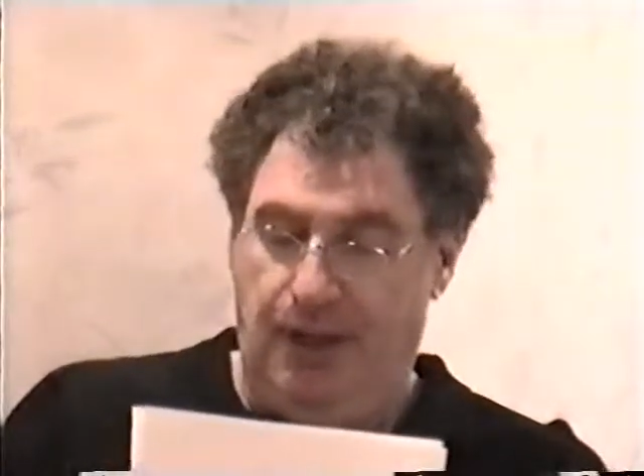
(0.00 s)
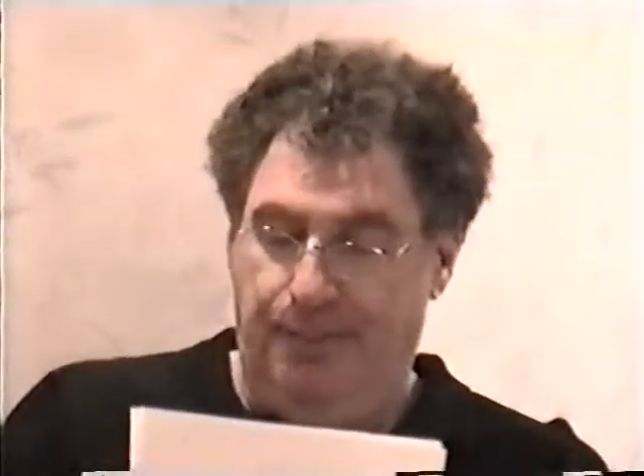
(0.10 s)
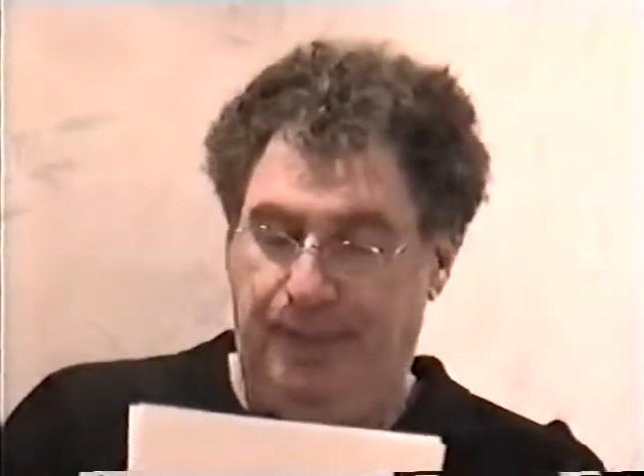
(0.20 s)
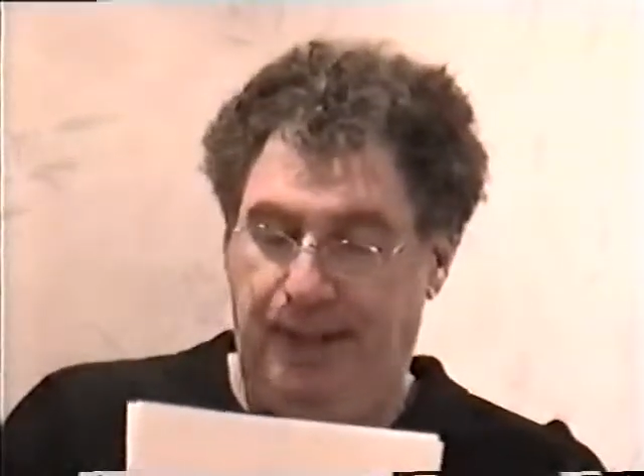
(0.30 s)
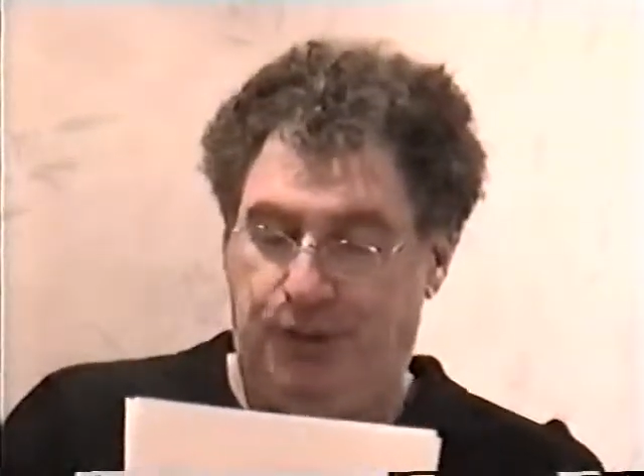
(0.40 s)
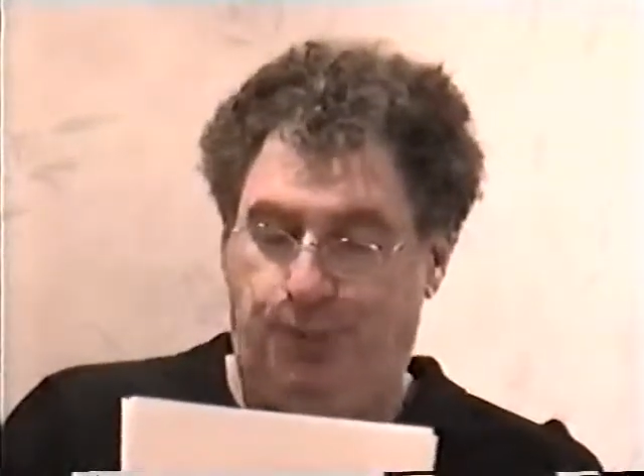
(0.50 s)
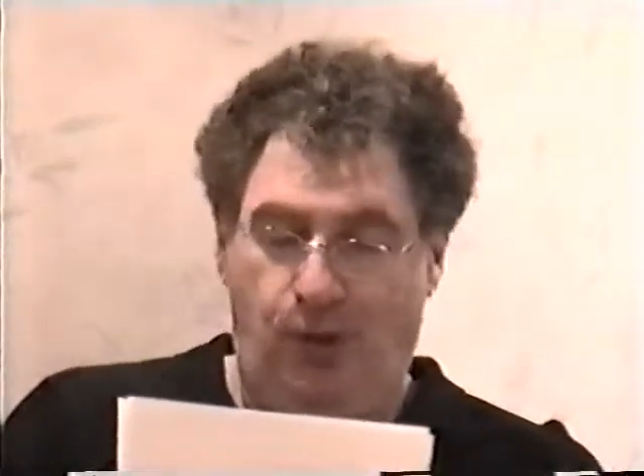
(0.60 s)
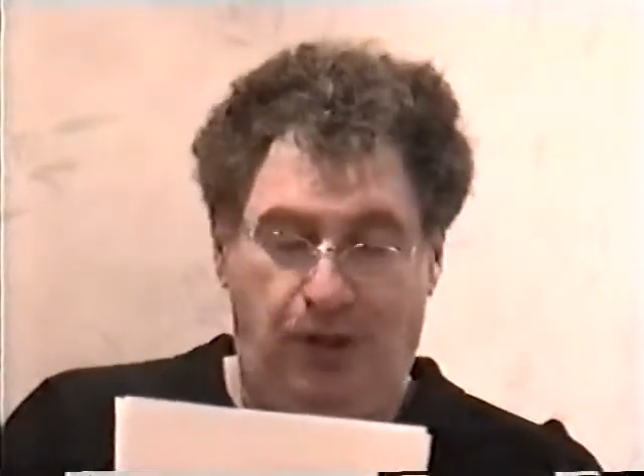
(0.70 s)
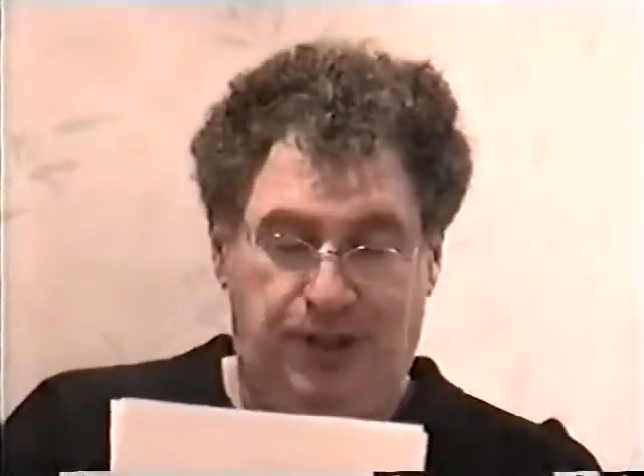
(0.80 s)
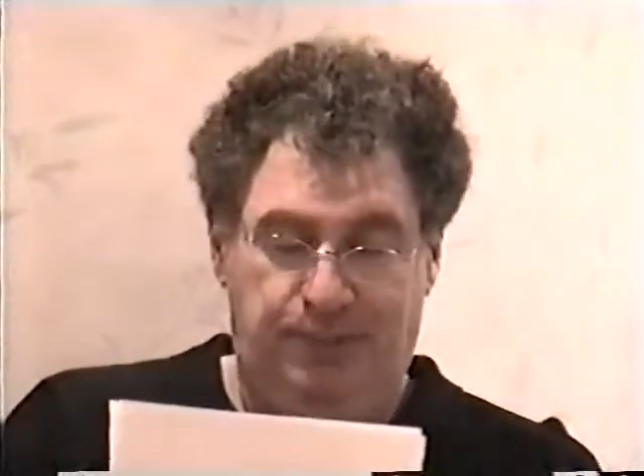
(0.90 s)
A beach
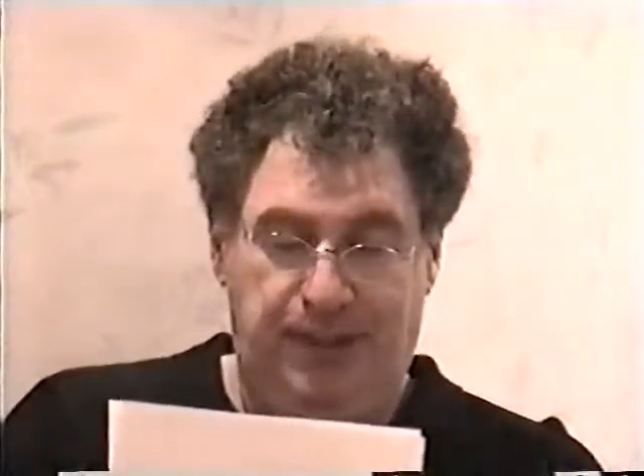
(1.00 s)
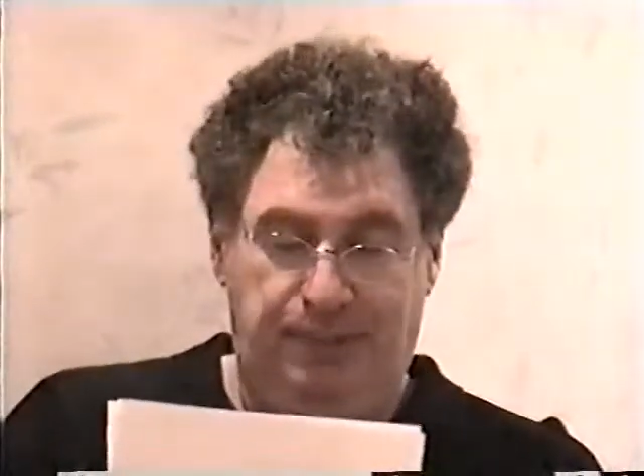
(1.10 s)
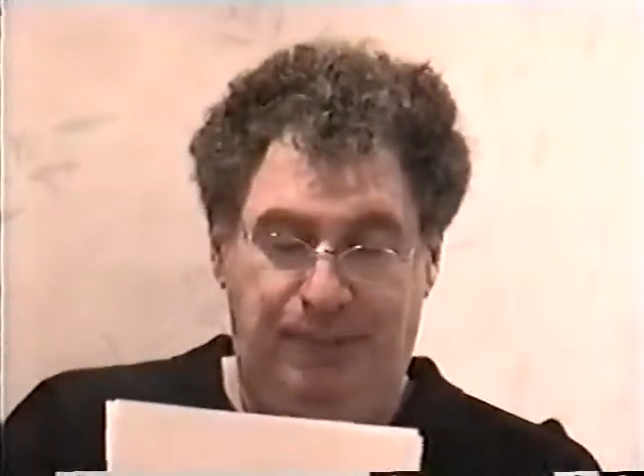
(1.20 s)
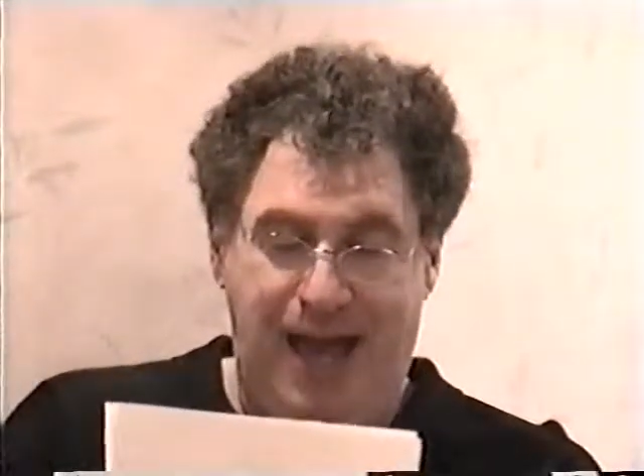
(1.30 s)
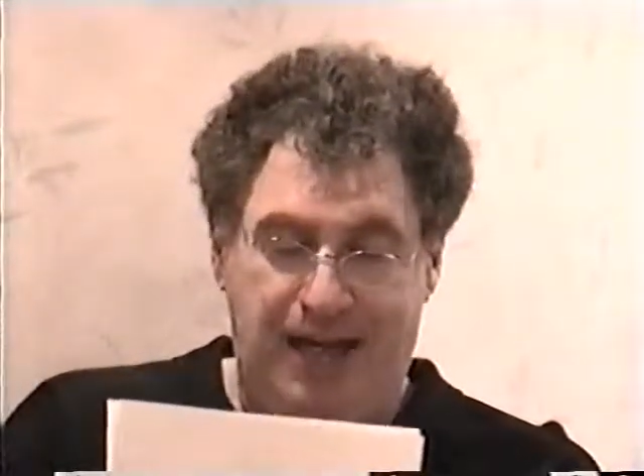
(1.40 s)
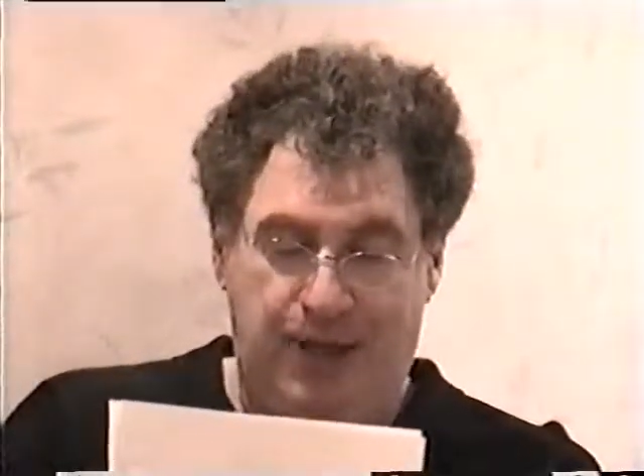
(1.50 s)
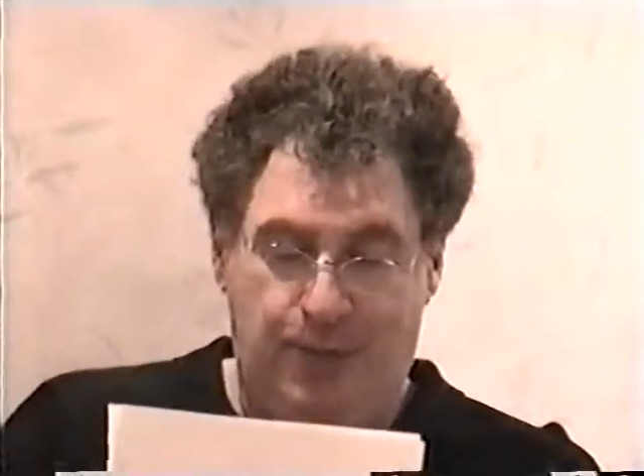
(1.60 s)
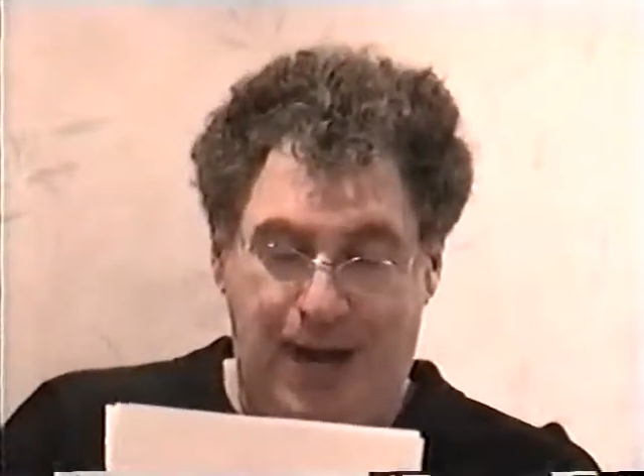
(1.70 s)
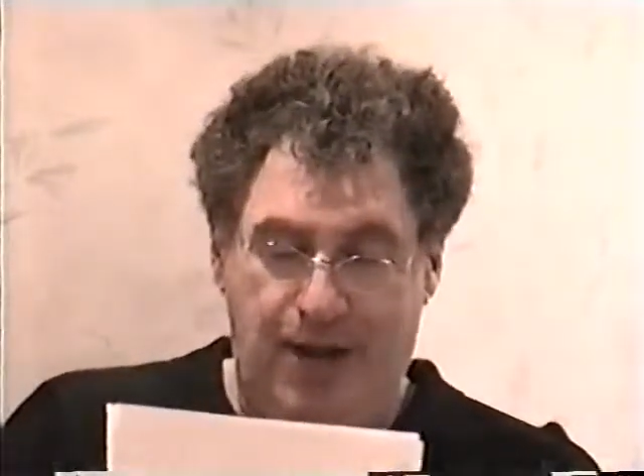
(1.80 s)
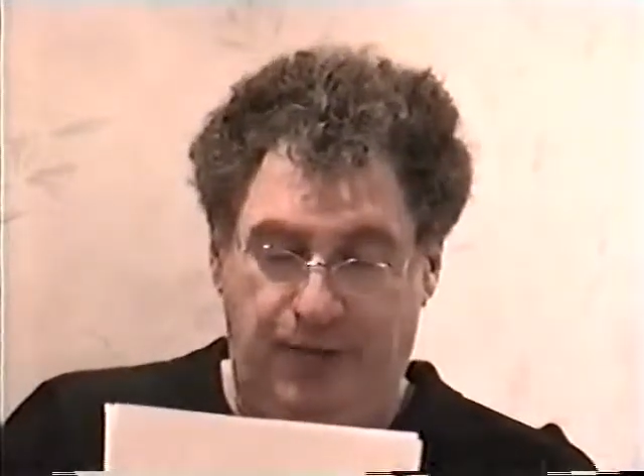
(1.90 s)
ball is being batted
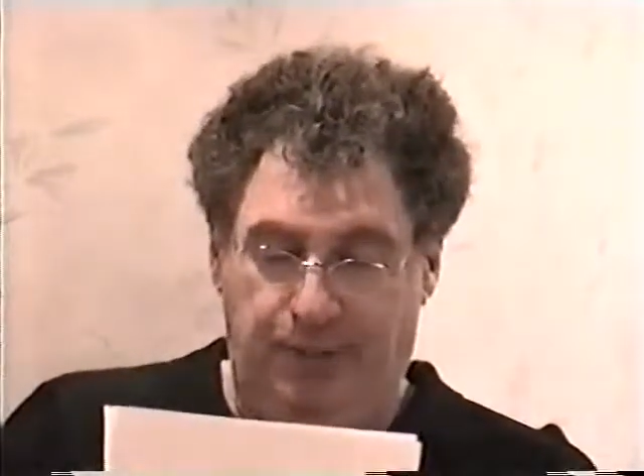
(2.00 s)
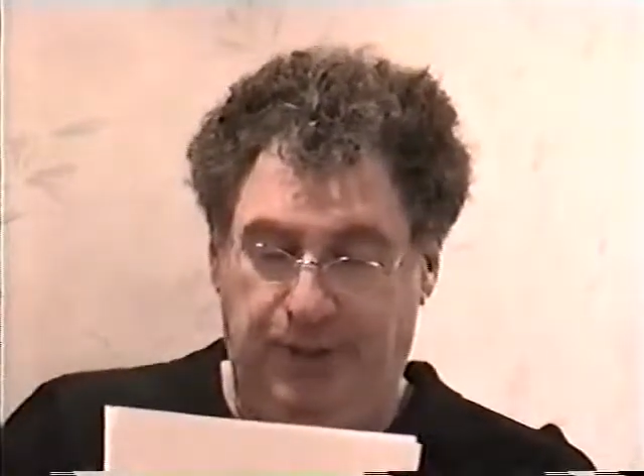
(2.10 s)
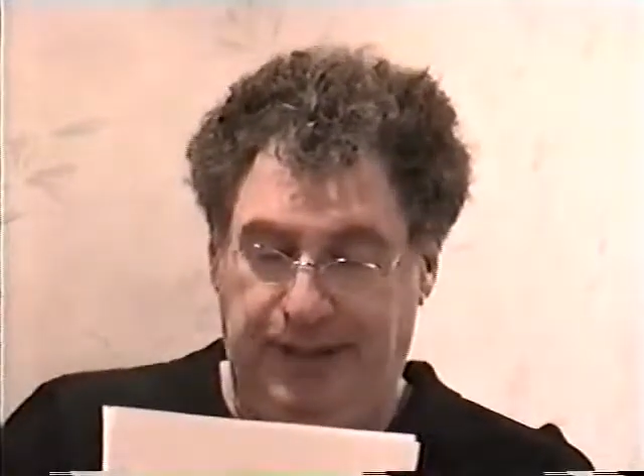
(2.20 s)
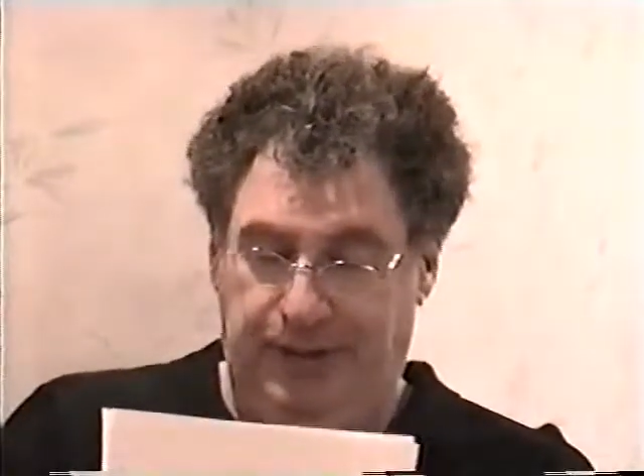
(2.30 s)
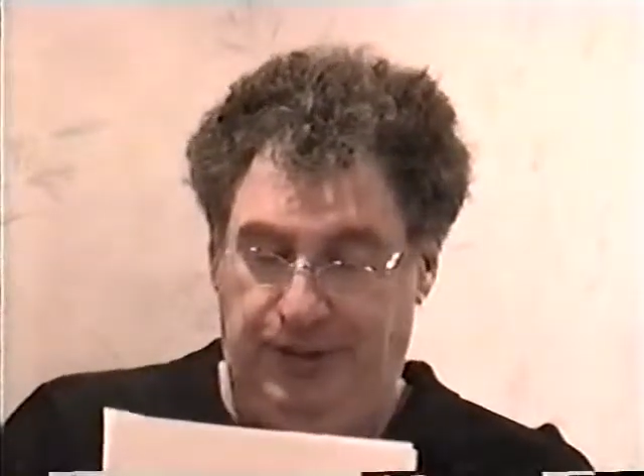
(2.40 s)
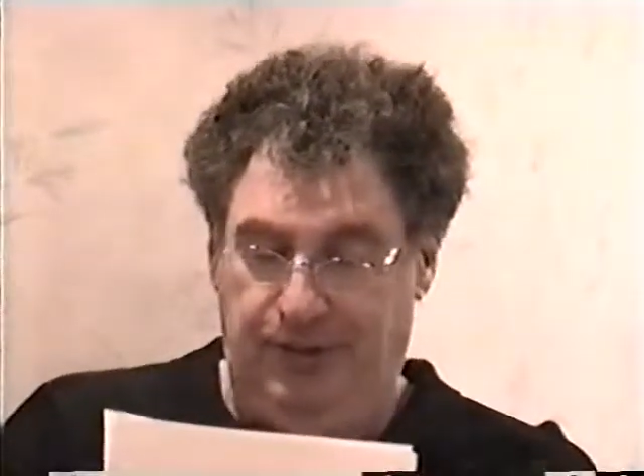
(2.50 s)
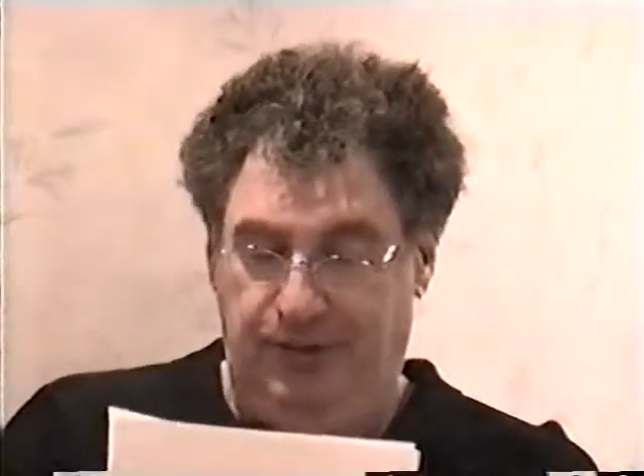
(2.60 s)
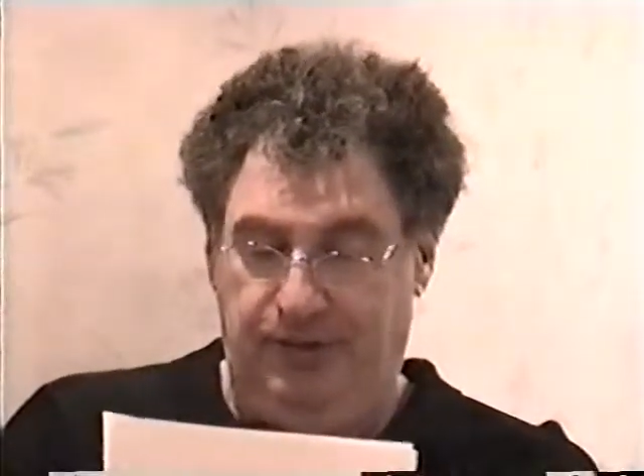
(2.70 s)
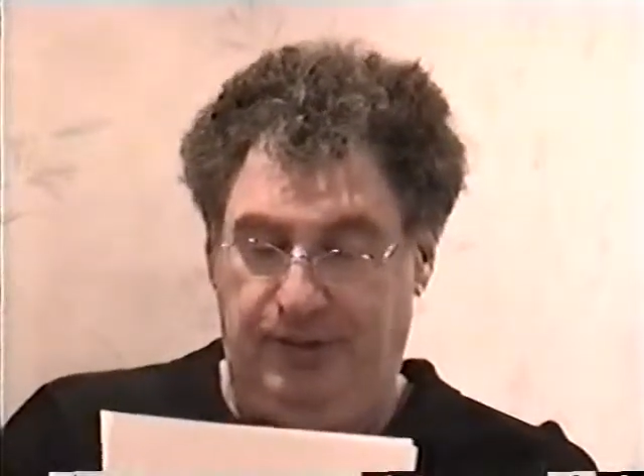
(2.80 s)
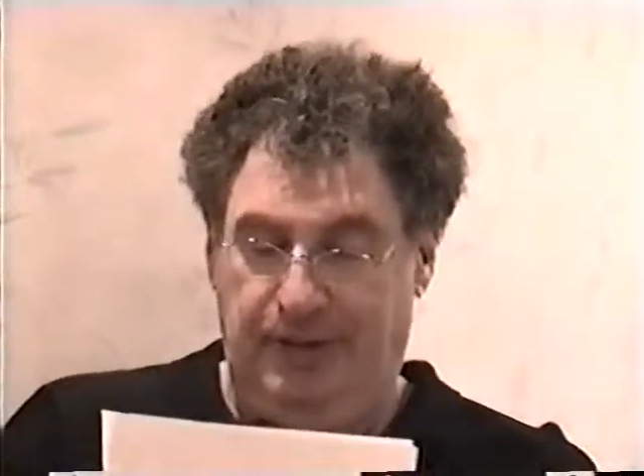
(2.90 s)
around the bleachers.